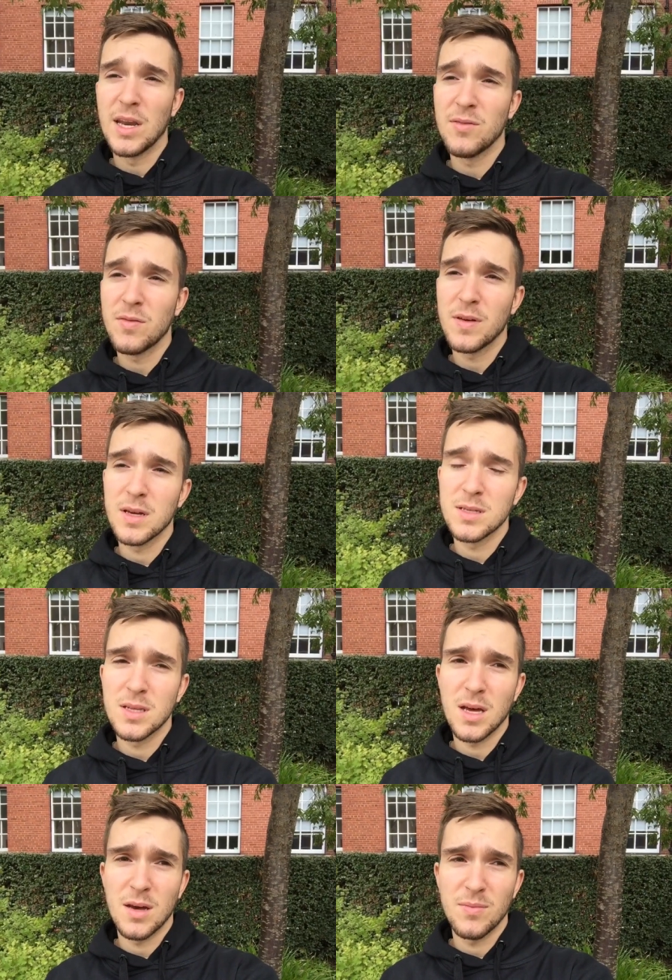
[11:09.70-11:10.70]
Another thing is
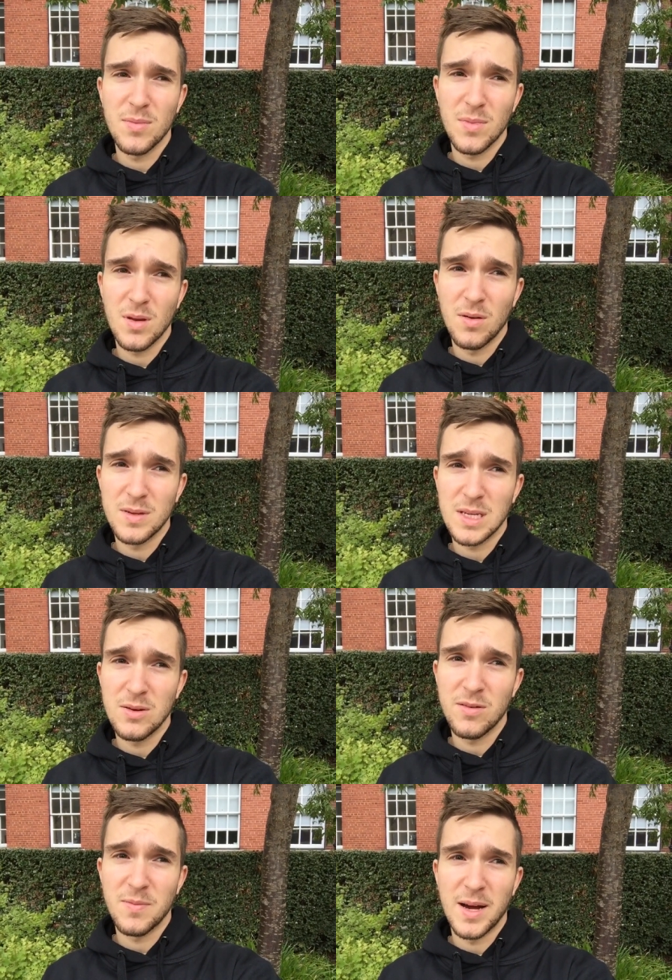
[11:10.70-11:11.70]
that obviously
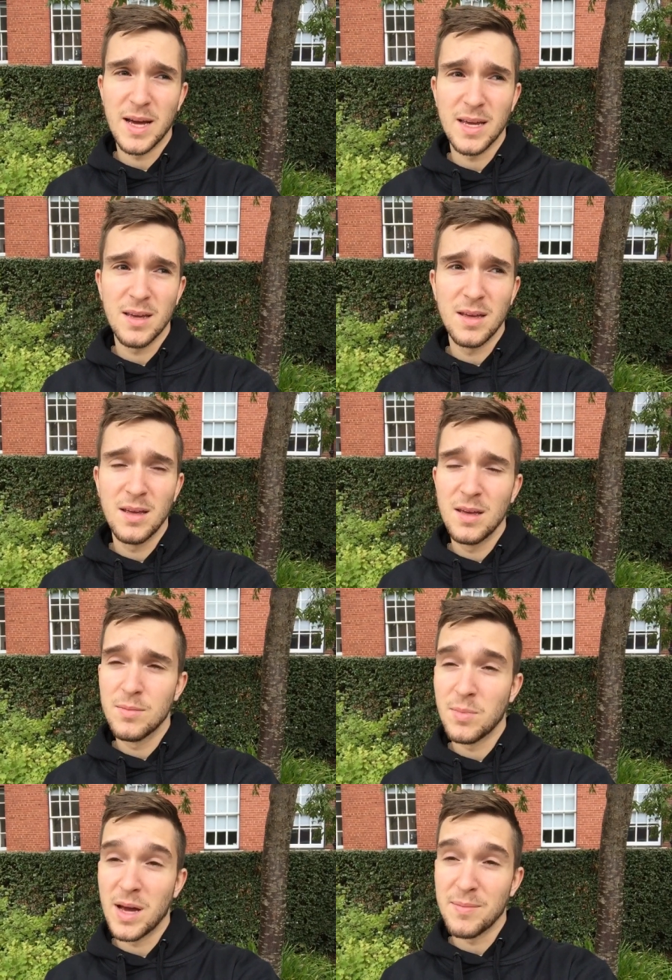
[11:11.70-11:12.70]
with my
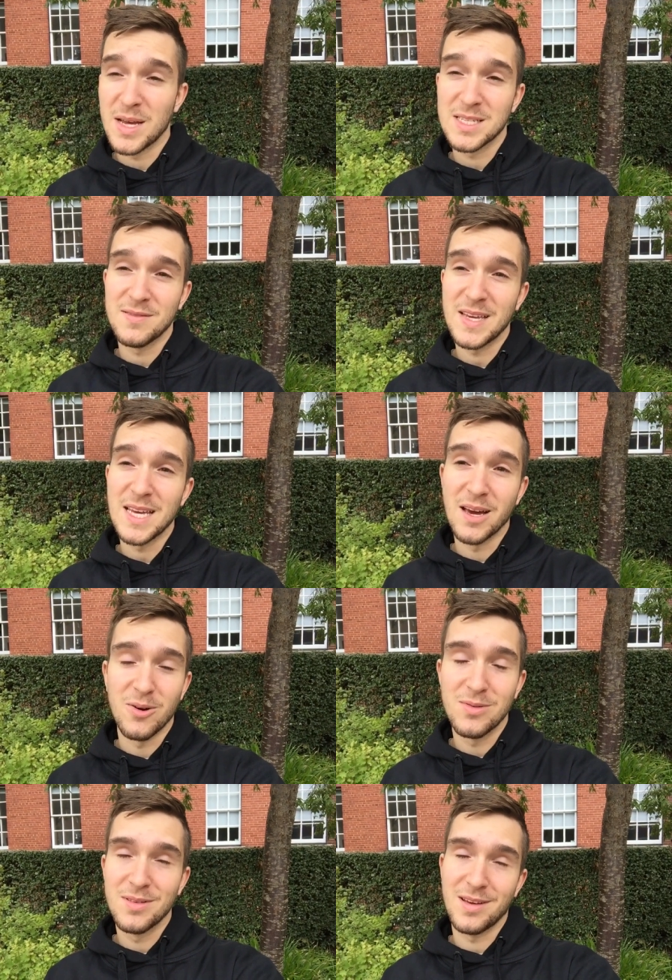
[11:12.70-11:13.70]
my massive
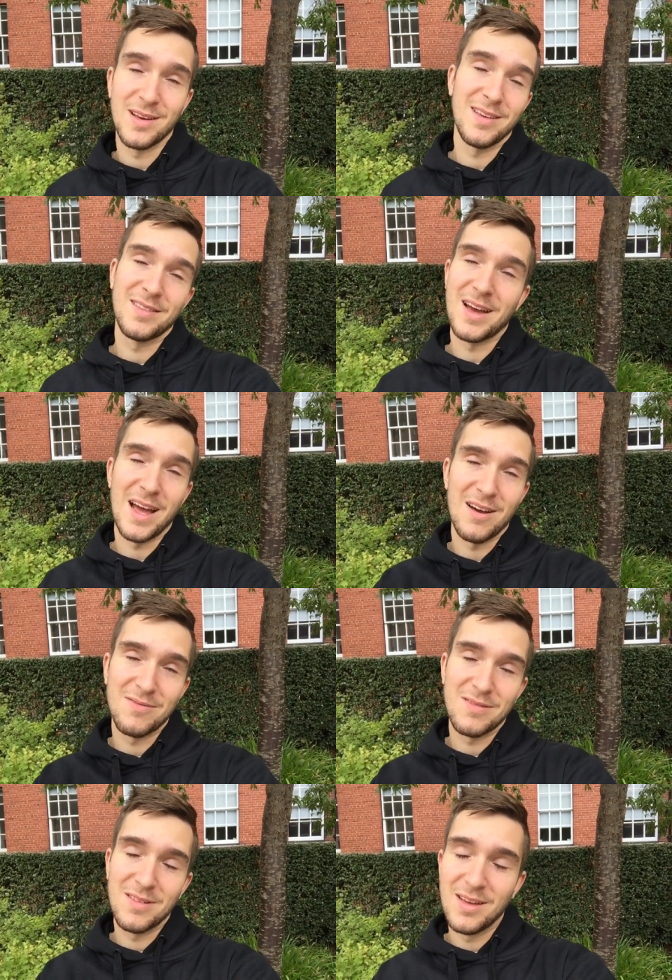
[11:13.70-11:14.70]
ego that I that I
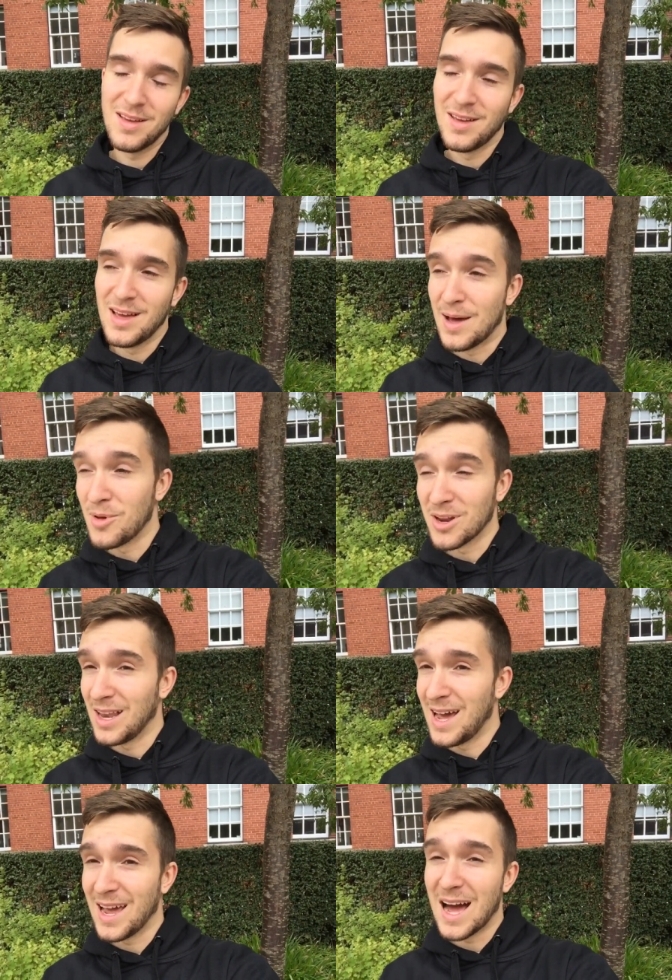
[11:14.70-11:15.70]
have, I'm not gonna
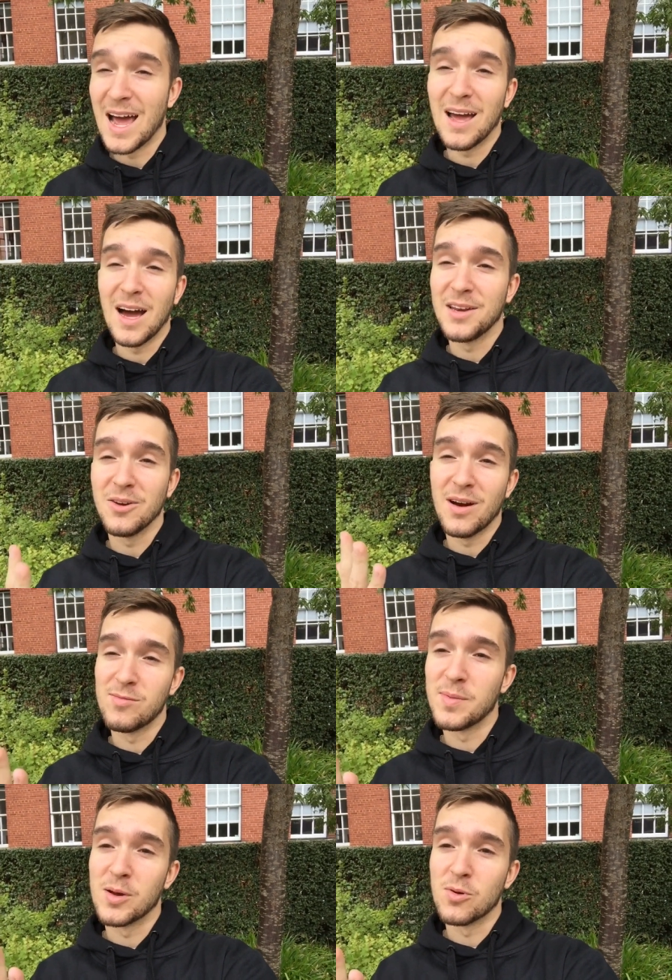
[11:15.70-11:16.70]
lie, I I do
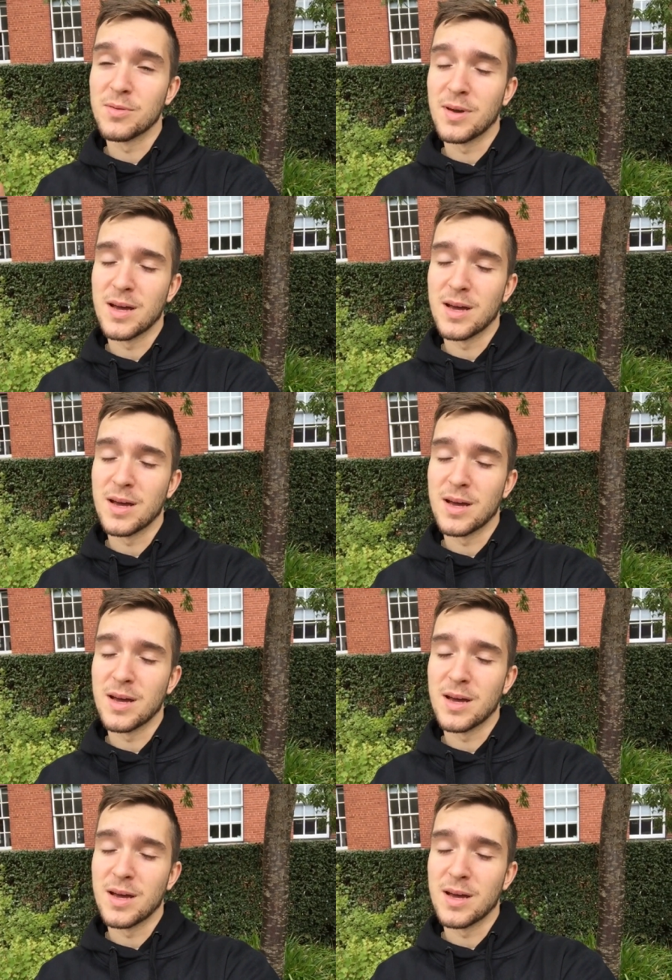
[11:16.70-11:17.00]
have a big one.